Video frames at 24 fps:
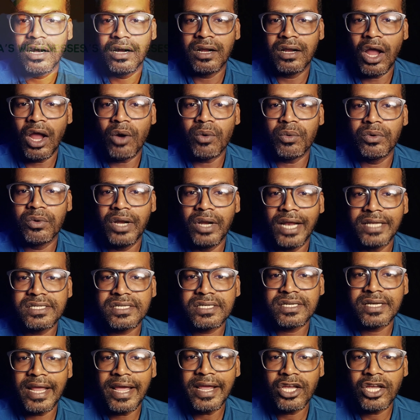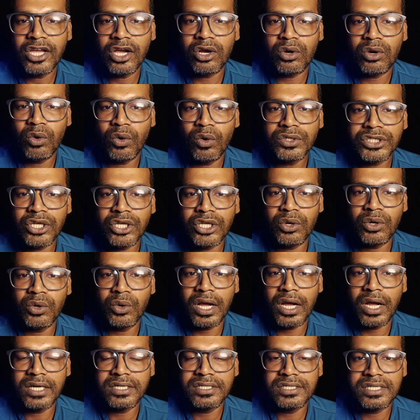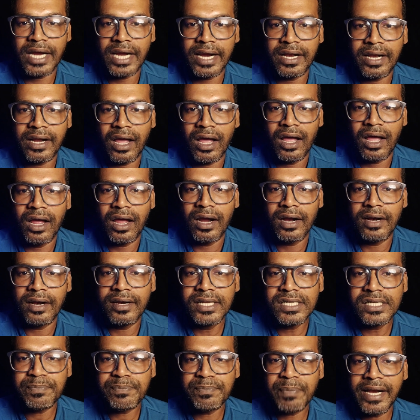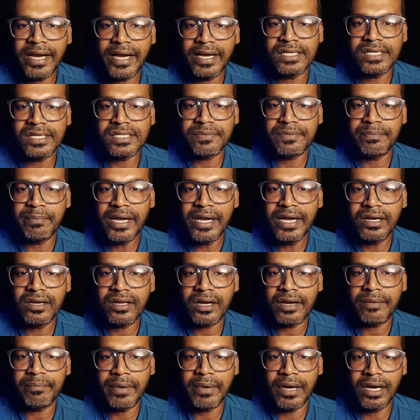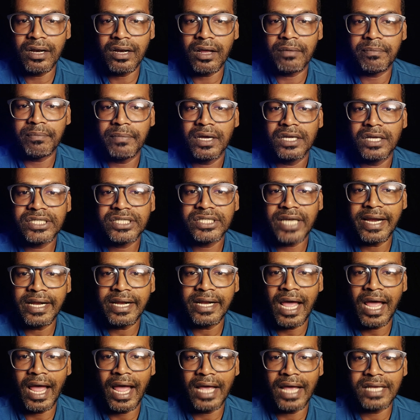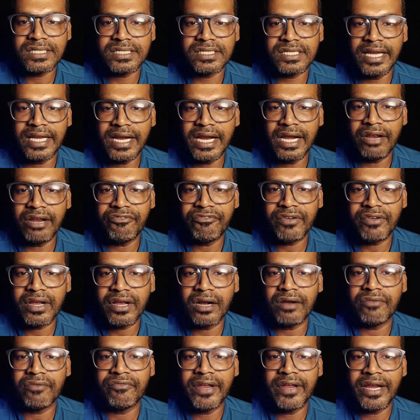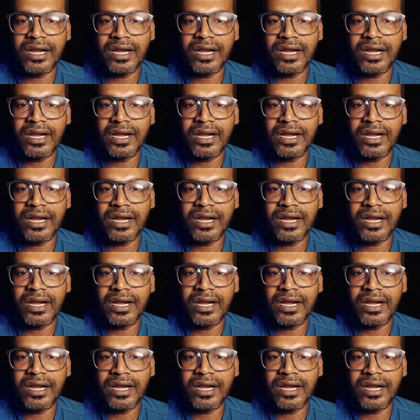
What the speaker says: Now, let's take a closer look at China. Despite its military buildup, China has significant